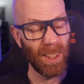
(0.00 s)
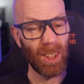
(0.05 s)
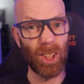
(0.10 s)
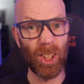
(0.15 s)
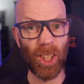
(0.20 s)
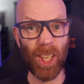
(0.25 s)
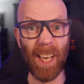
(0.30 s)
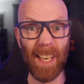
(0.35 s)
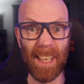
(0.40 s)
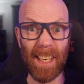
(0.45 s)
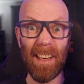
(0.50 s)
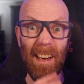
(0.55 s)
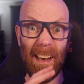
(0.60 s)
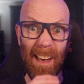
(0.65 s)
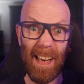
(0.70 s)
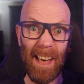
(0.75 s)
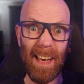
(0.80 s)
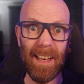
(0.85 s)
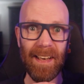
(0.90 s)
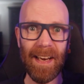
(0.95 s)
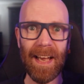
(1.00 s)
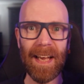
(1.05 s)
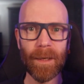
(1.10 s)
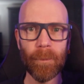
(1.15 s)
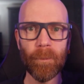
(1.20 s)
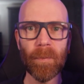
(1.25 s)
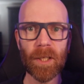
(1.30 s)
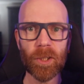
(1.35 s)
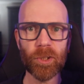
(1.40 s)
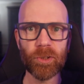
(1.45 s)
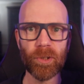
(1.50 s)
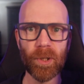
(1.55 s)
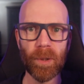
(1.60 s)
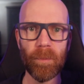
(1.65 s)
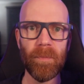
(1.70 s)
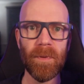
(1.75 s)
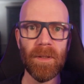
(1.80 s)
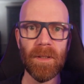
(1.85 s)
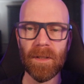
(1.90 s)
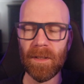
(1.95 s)
Chicken and
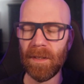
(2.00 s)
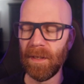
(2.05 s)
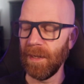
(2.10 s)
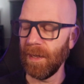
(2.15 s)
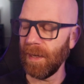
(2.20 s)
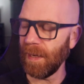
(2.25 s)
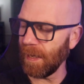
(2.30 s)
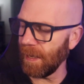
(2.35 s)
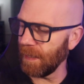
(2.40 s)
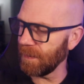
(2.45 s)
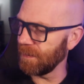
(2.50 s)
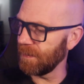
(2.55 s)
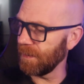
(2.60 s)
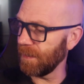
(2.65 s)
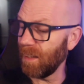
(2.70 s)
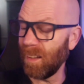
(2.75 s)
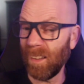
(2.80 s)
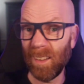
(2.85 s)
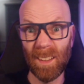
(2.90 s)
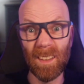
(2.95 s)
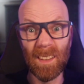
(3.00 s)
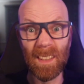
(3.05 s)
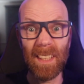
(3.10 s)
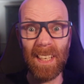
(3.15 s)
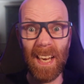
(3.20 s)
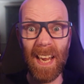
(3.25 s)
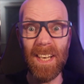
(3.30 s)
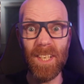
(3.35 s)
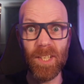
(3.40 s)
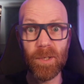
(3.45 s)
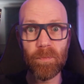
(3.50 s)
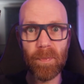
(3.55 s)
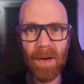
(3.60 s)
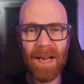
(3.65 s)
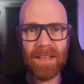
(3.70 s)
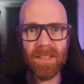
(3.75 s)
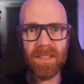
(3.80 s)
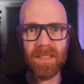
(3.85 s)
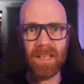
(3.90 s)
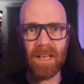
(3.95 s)
Mushroom and Cajun
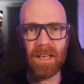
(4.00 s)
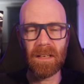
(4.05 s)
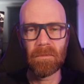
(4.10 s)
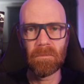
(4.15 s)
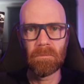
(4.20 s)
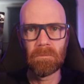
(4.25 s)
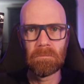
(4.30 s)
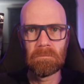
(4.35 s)
Pasta.